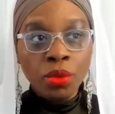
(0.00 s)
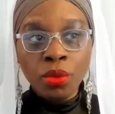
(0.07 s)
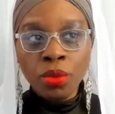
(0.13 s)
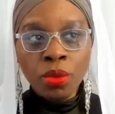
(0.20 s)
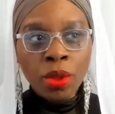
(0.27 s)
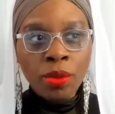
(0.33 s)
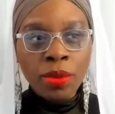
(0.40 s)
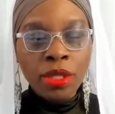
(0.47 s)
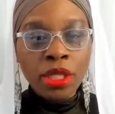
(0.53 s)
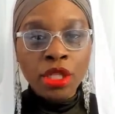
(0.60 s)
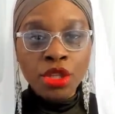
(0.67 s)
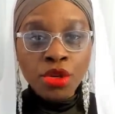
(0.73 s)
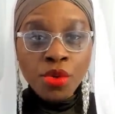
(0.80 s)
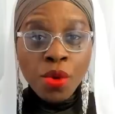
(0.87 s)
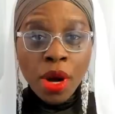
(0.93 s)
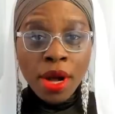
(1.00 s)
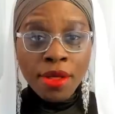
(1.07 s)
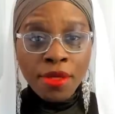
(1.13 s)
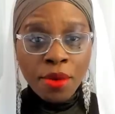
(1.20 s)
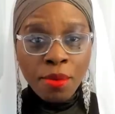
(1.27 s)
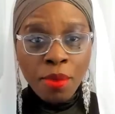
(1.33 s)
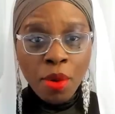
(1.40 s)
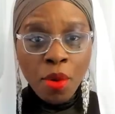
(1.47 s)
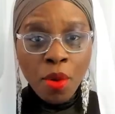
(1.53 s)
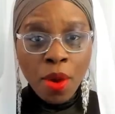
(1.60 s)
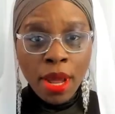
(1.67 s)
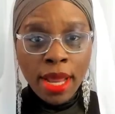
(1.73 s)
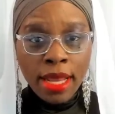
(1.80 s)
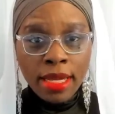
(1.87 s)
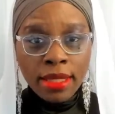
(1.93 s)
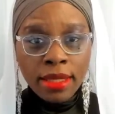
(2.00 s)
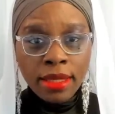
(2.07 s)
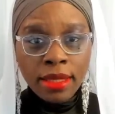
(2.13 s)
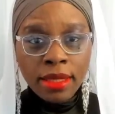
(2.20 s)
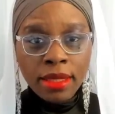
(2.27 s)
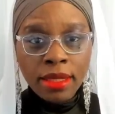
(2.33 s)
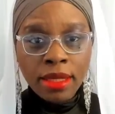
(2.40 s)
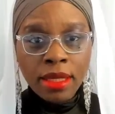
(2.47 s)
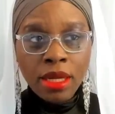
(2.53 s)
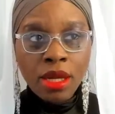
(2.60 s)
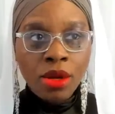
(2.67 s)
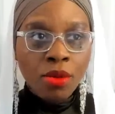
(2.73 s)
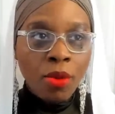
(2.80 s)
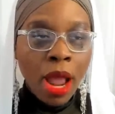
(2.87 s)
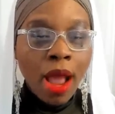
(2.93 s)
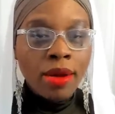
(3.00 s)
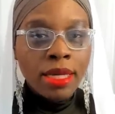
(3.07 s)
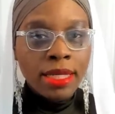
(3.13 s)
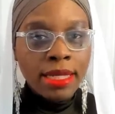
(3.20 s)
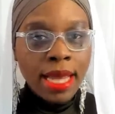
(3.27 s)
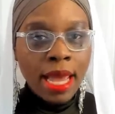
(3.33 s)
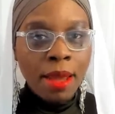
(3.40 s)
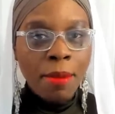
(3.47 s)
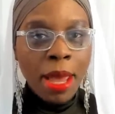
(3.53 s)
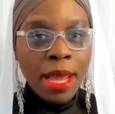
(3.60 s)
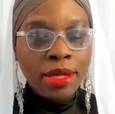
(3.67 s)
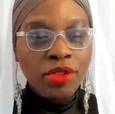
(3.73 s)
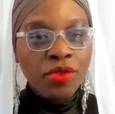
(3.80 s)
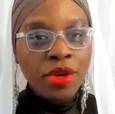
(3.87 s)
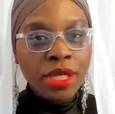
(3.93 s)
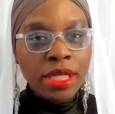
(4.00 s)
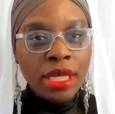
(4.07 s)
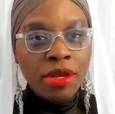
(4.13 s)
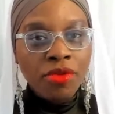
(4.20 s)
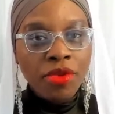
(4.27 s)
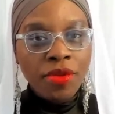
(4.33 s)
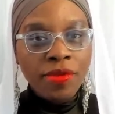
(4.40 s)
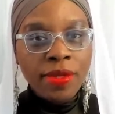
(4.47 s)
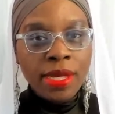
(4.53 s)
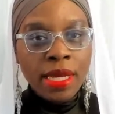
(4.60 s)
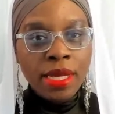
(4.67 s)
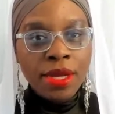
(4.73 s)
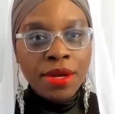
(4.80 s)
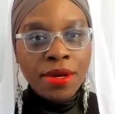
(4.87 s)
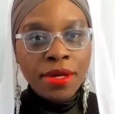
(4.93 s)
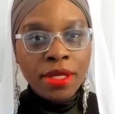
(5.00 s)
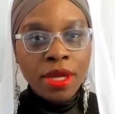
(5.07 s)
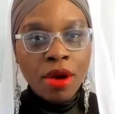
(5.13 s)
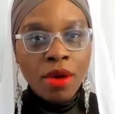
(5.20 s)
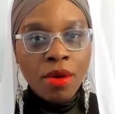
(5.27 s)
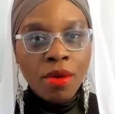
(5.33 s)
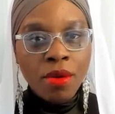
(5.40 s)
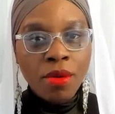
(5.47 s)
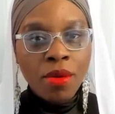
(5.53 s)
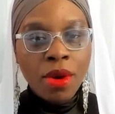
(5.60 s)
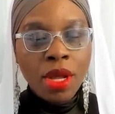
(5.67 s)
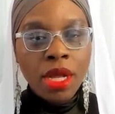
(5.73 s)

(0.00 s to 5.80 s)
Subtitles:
what was it, two other boys around the same age, 14, 15 years old,